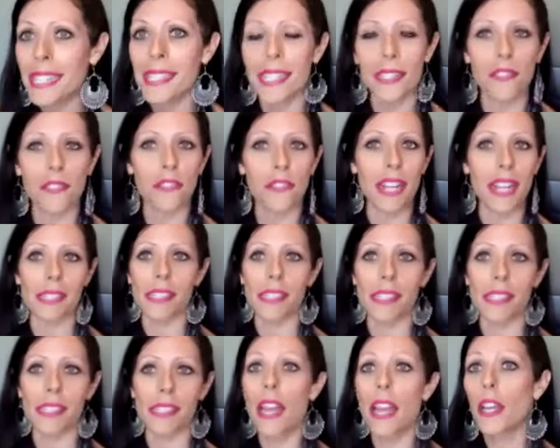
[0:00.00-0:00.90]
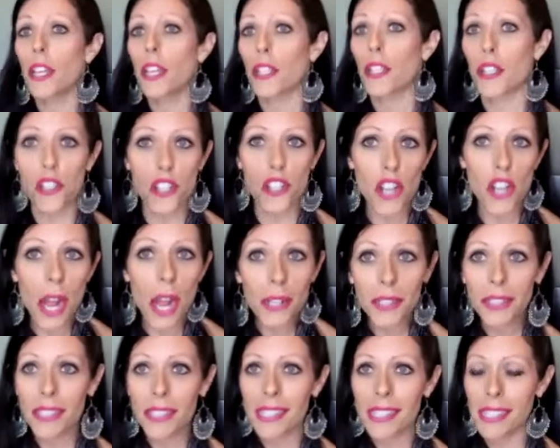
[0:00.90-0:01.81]
It affects your
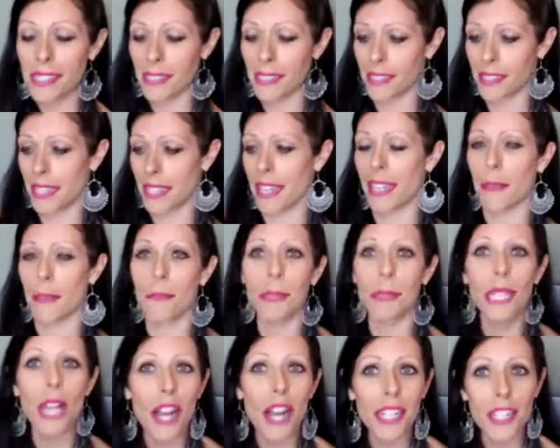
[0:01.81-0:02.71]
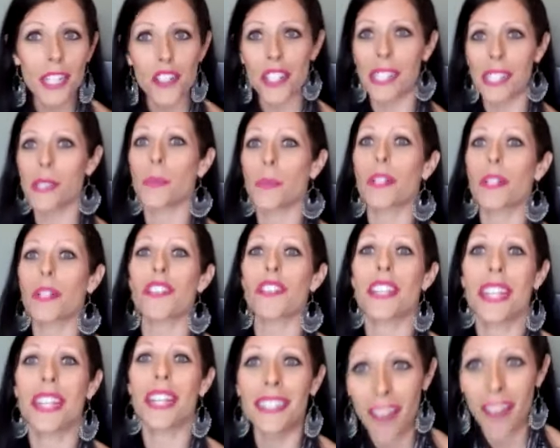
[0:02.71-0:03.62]
chakras. They get blockages, which
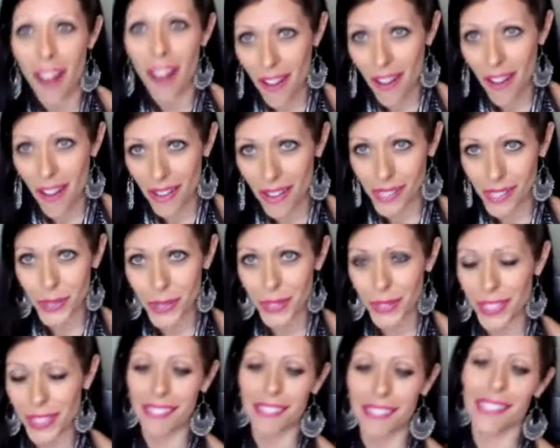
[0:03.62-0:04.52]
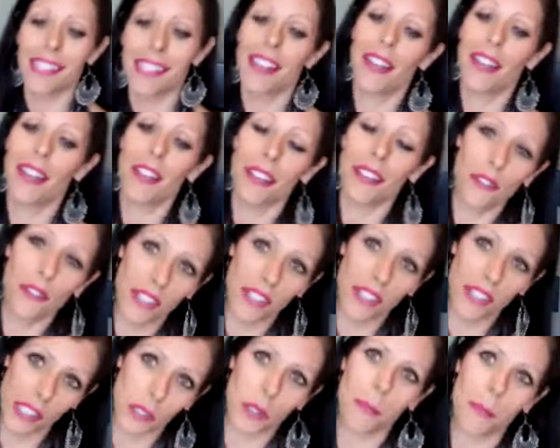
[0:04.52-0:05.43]
then also creates the
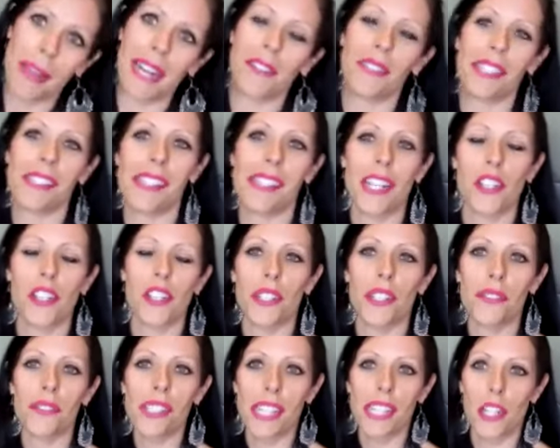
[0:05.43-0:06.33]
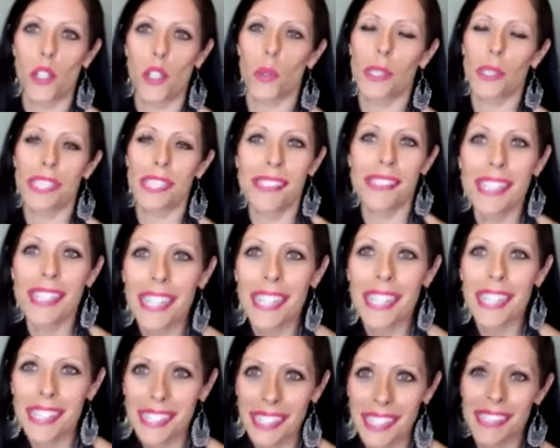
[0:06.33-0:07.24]
physical manifestation of sexual
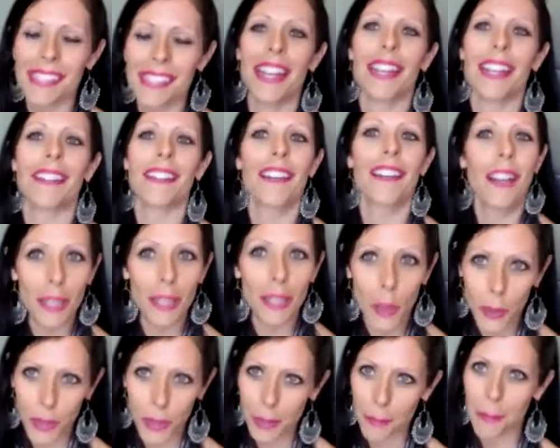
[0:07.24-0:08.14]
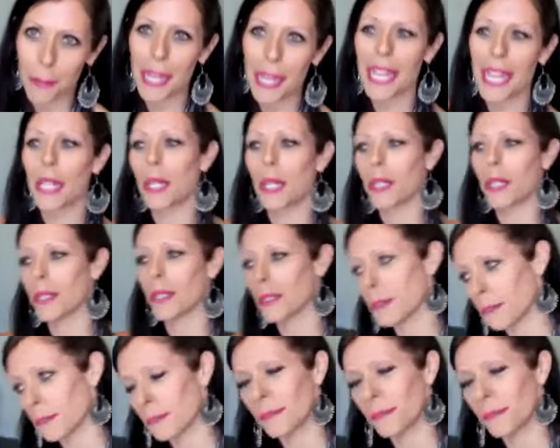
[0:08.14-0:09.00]
diseases like low libido,